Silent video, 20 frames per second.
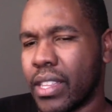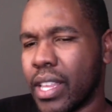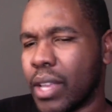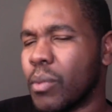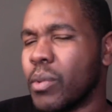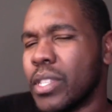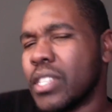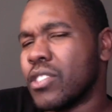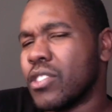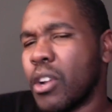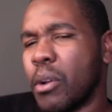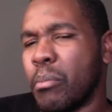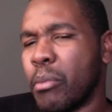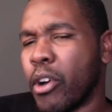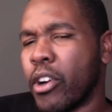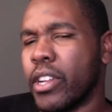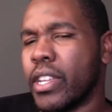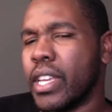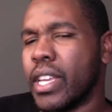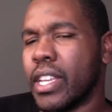Once he started
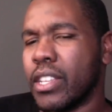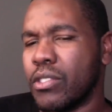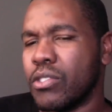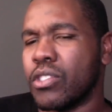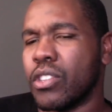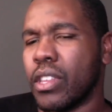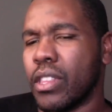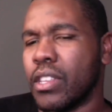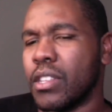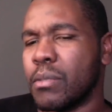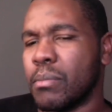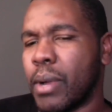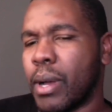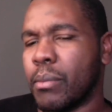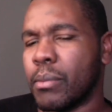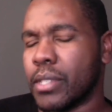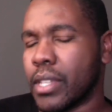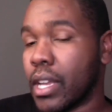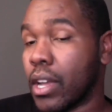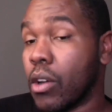partying and you saw that his mom
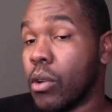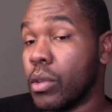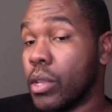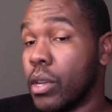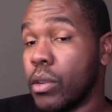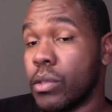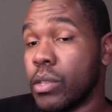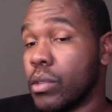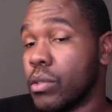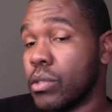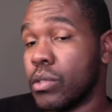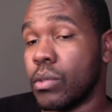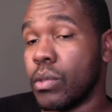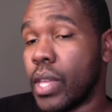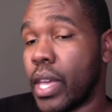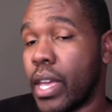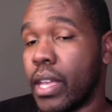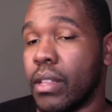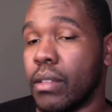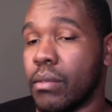was like, oh no, don't do
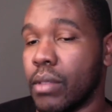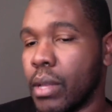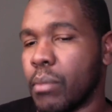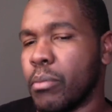that.